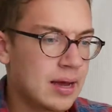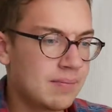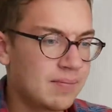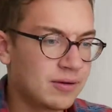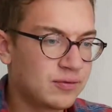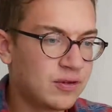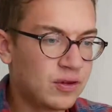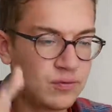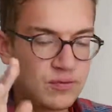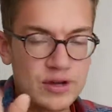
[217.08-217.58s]

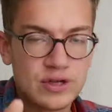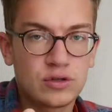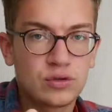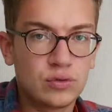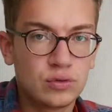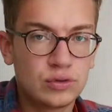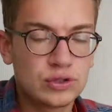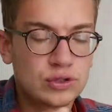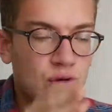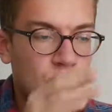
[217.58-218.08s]
but feel free to
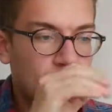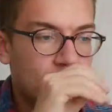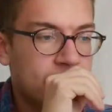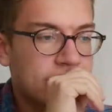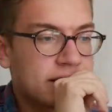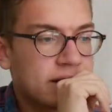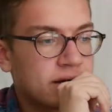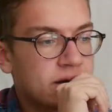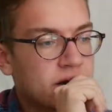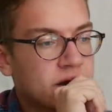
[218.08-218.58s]
do so.
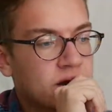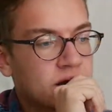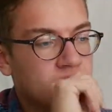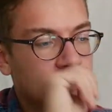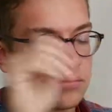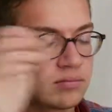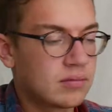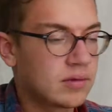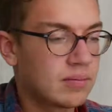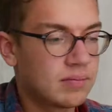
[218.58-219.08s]
I
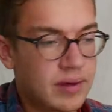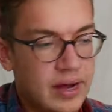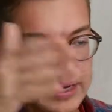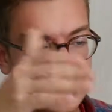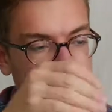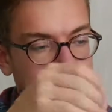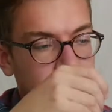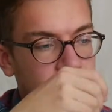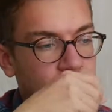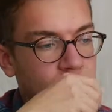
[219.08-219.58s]

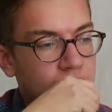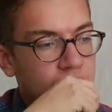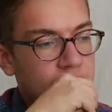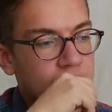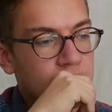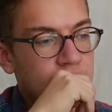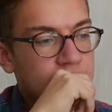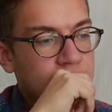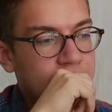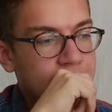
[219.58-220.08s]
can
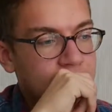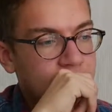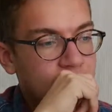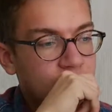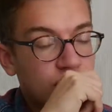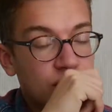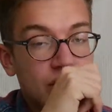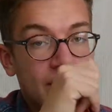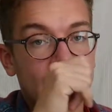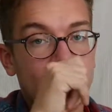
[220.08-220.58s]
get you
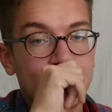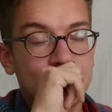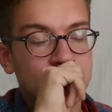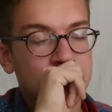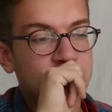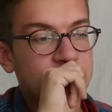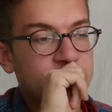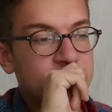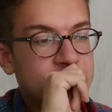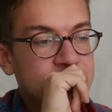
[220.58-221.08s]
to sign up
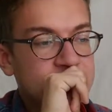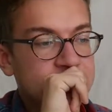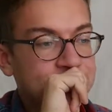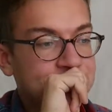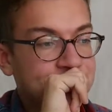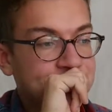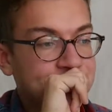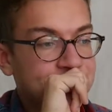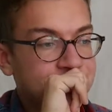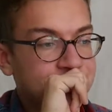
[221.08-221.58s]
to this.
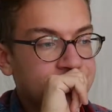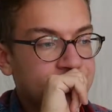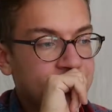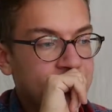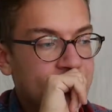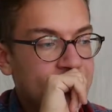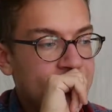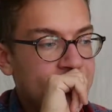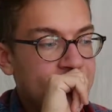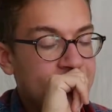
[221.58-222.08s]

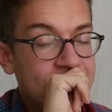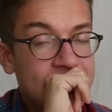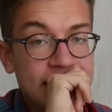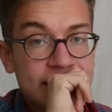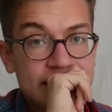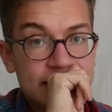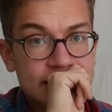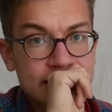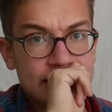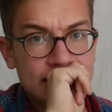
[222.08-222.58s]

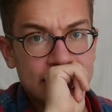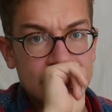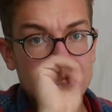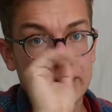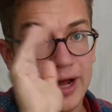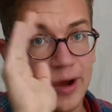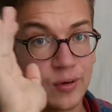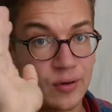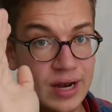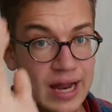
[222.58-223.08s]
And
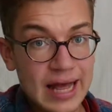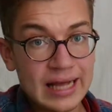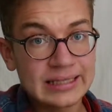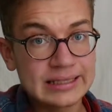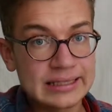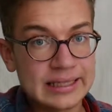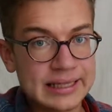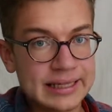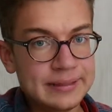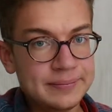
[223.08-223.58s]
now
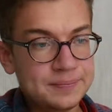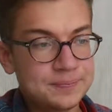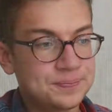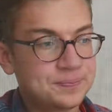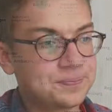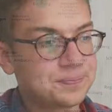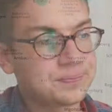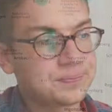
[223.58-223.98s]
lastly,